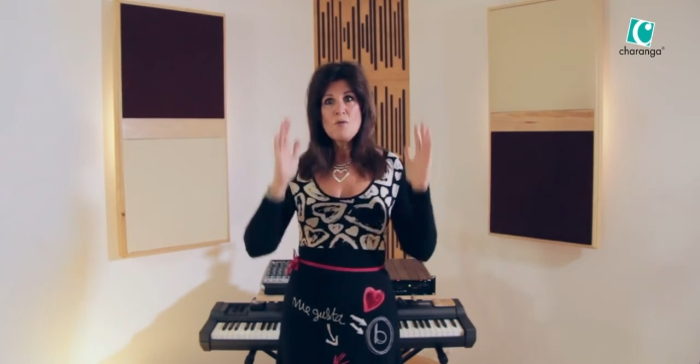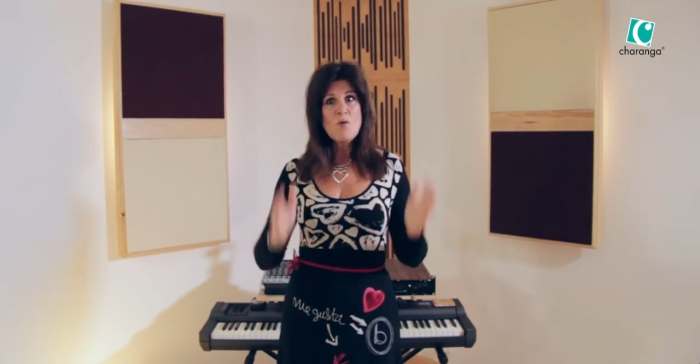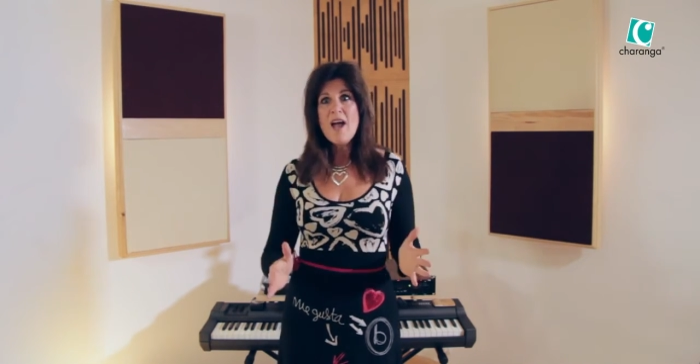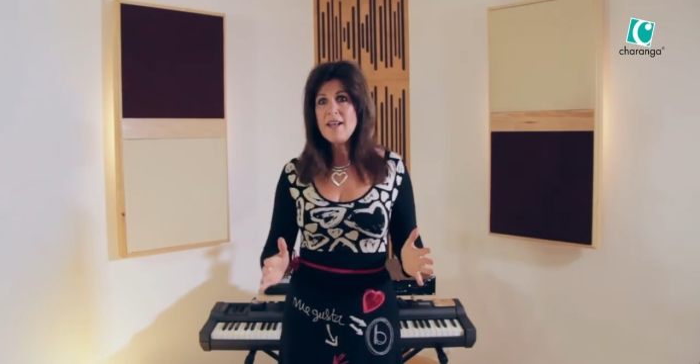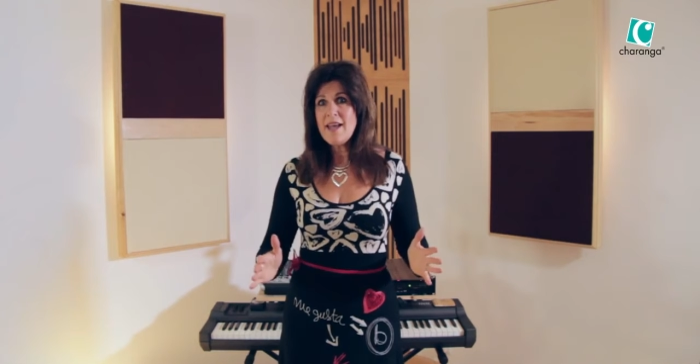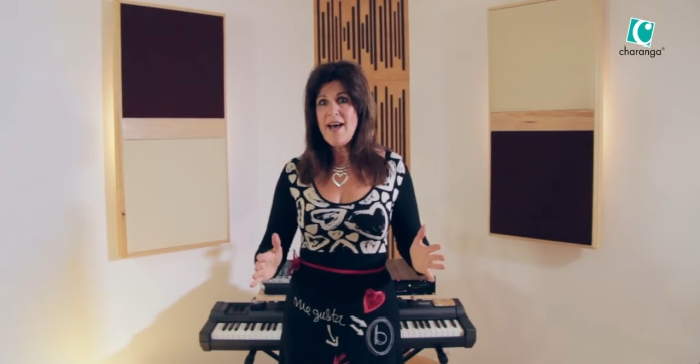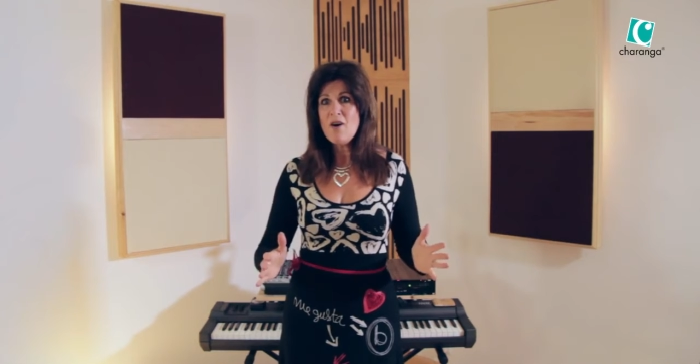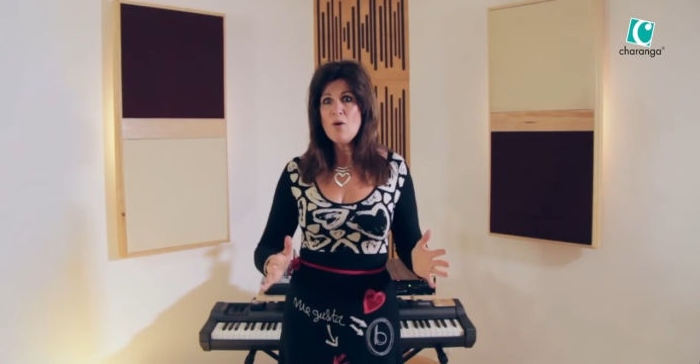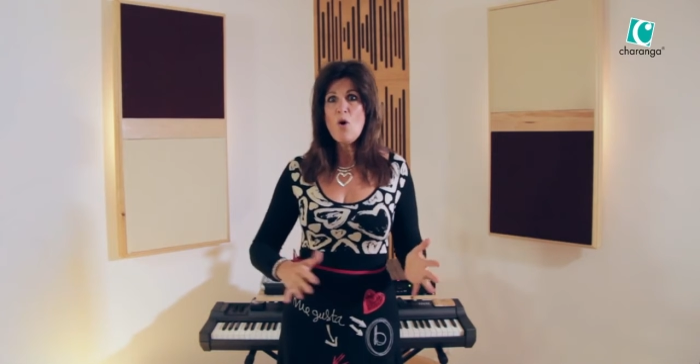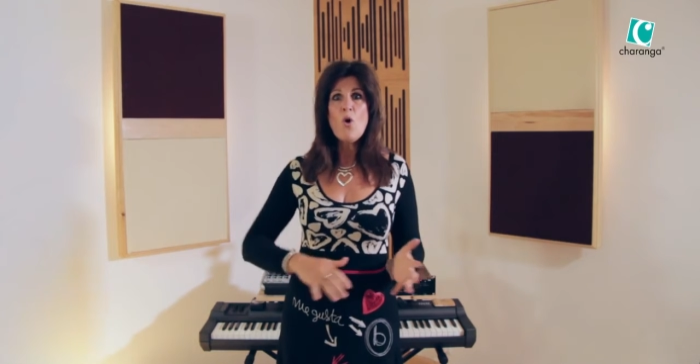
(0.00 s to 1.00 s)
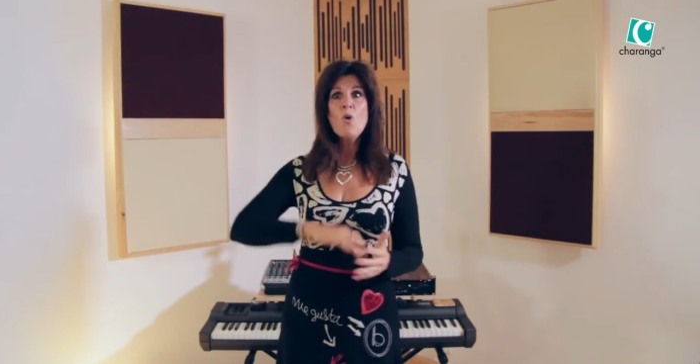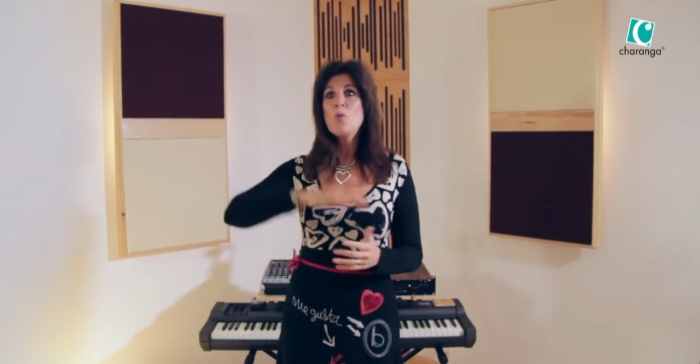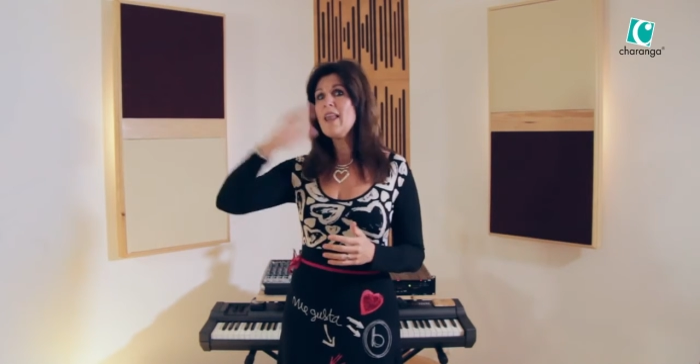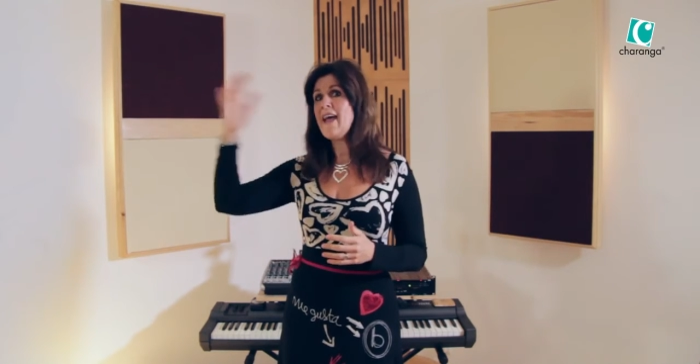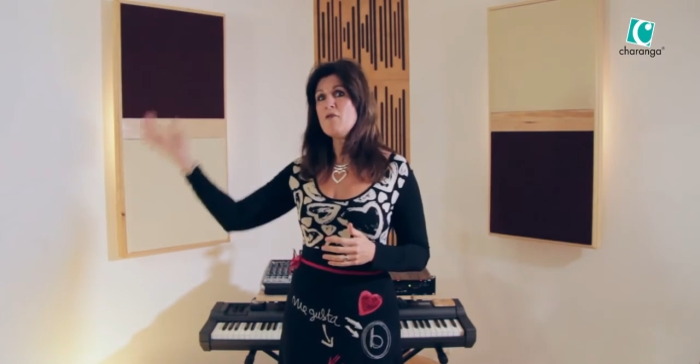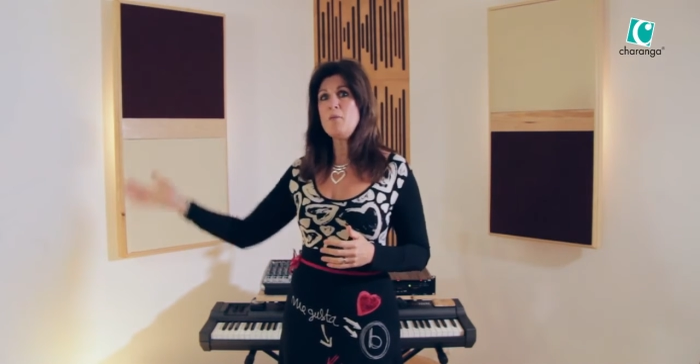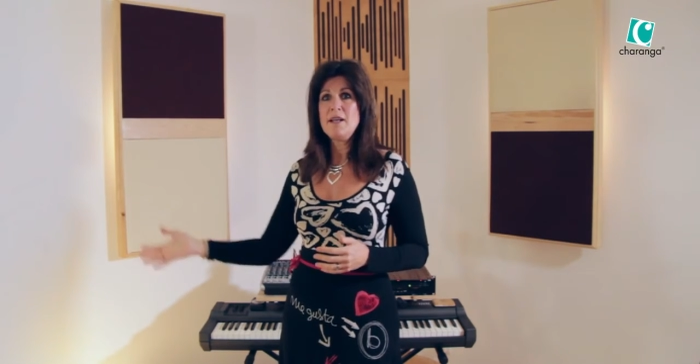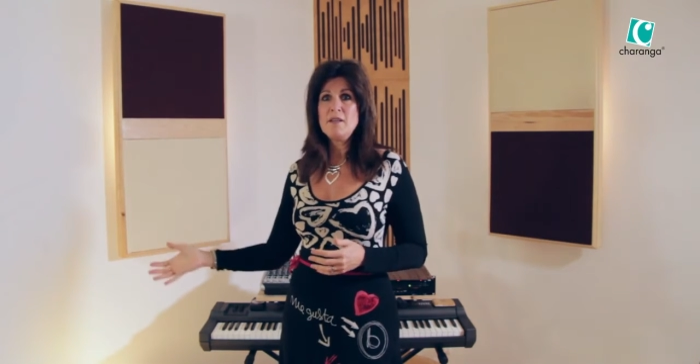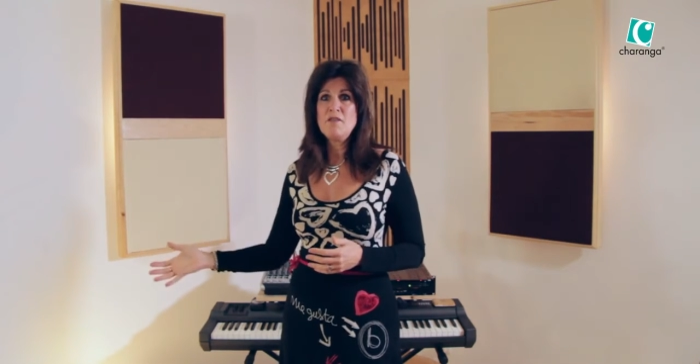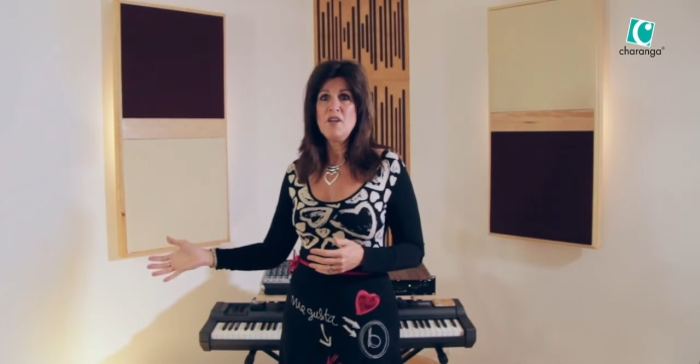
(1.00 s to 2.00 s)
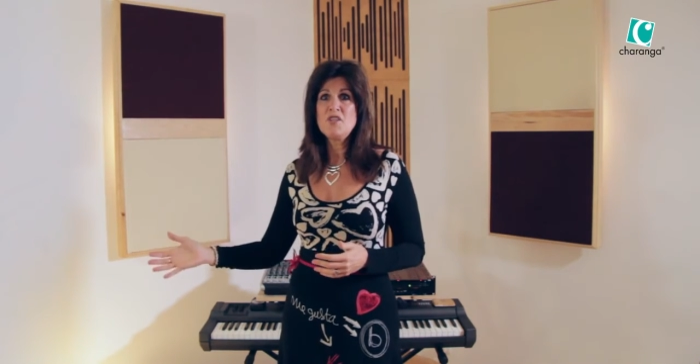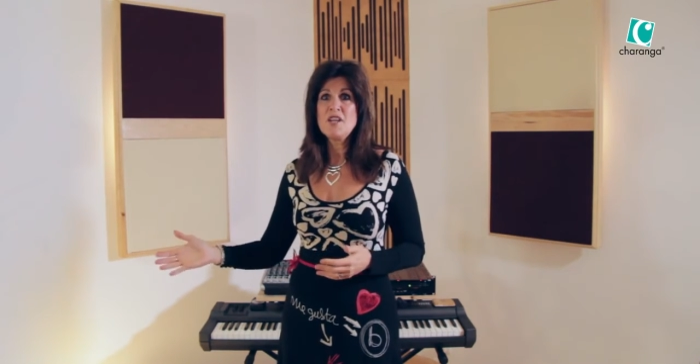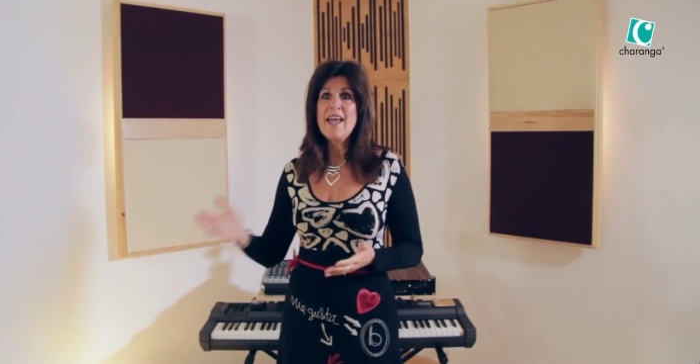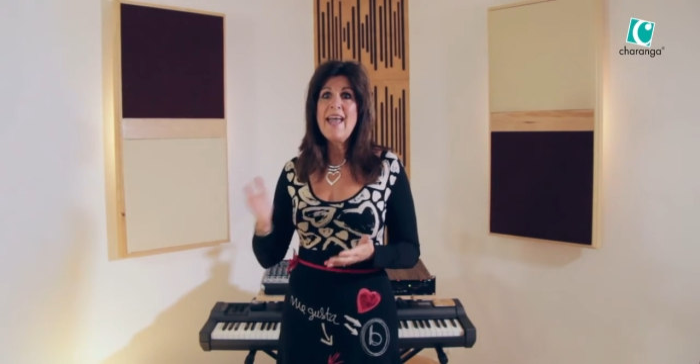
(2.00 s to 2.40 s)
right now, or will ever be in the future,